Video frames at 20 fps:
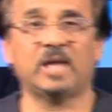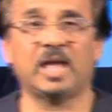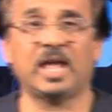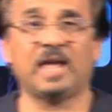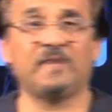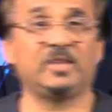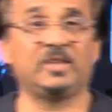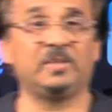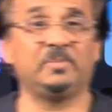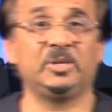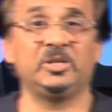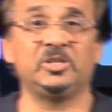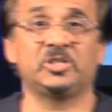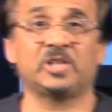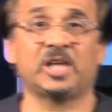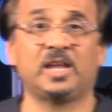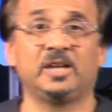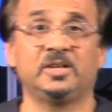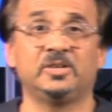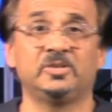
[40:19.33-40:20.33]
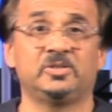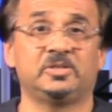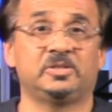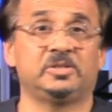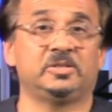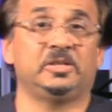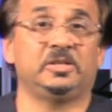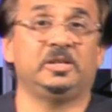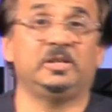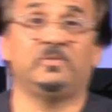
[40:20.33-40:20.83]
Have they been
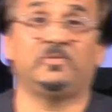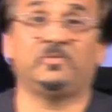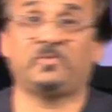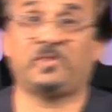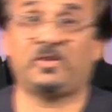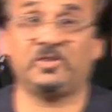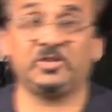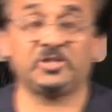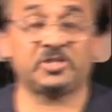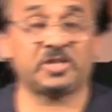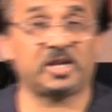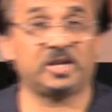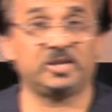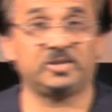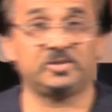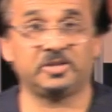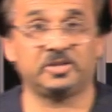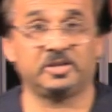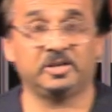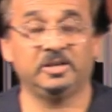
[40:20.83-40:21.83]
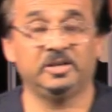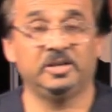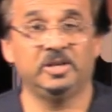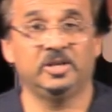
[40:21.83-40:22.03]
challenging? Very challenging.